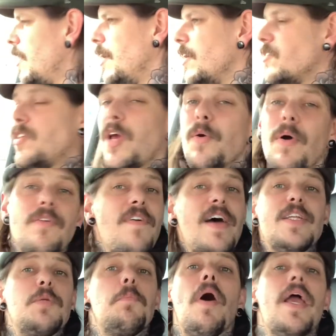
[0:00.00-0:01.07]
So I've
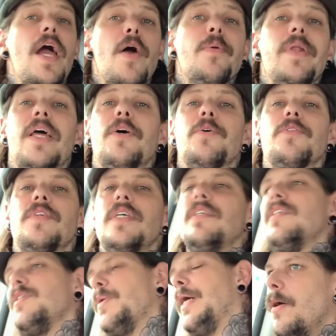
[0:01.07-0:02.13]
added my own little thing
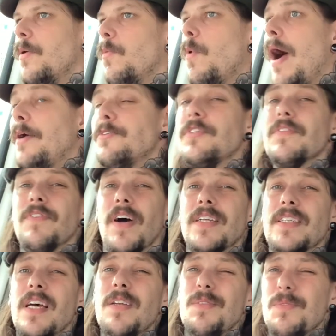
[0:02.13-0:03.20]
to it. What else have I
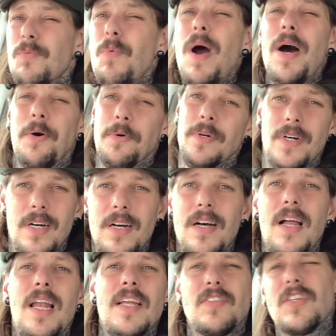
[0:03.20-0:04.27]
done? Well,
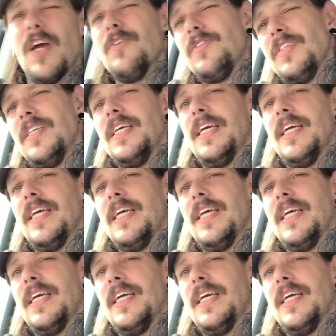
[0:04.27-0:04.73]
let's go to the